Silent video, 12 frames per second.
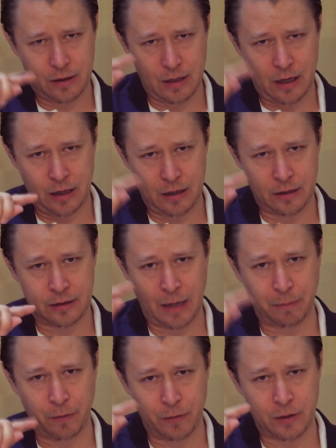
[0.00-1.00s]

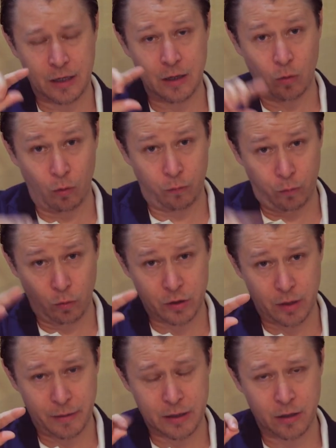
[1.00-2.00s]
3 or 4
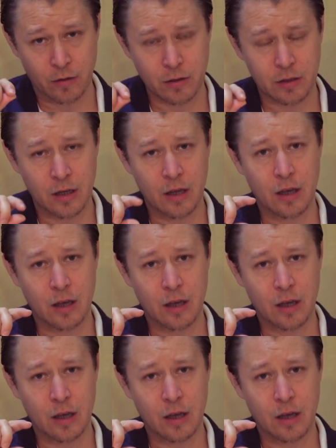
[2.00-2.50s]
semitones,